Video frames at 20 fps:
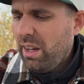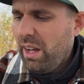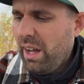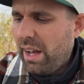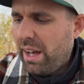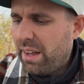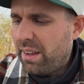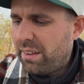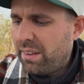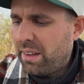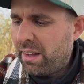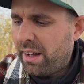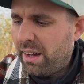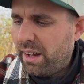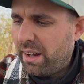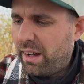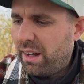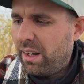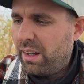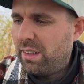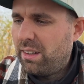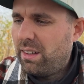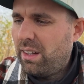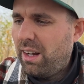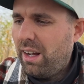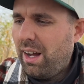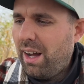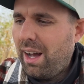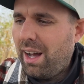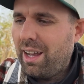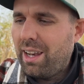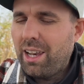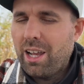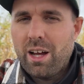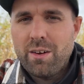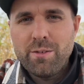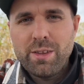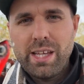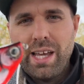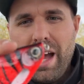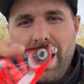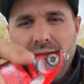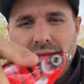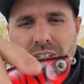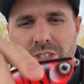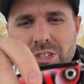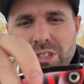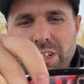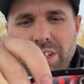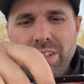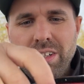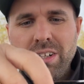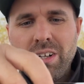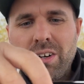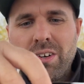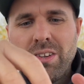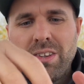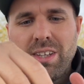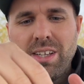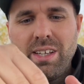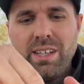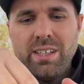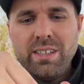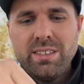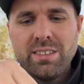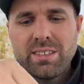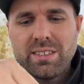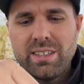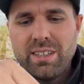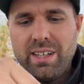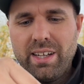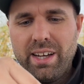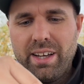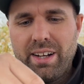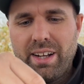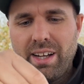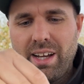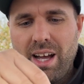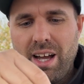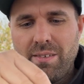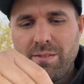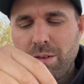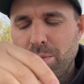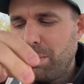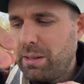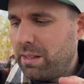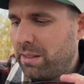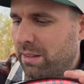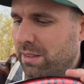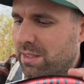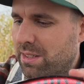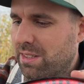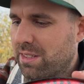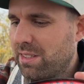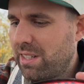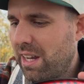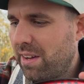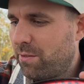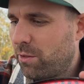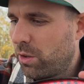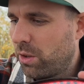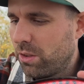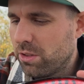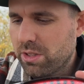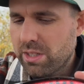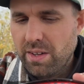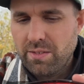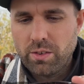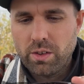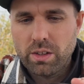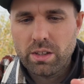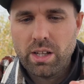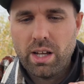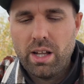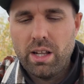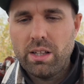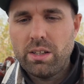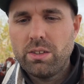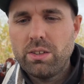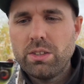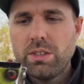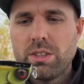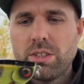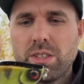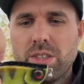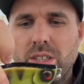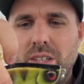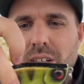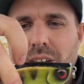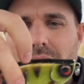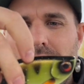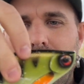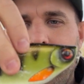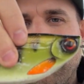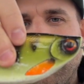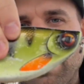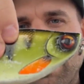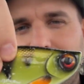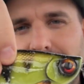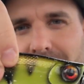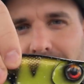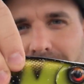and I love the action on these, and I have them in several colors. This is